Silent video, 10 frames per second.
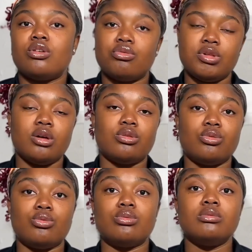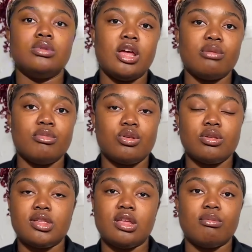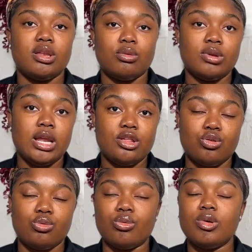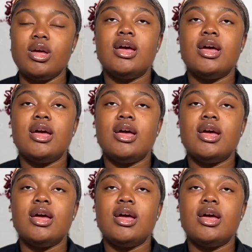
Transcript: Just reach out to the admissions team and they would let you know.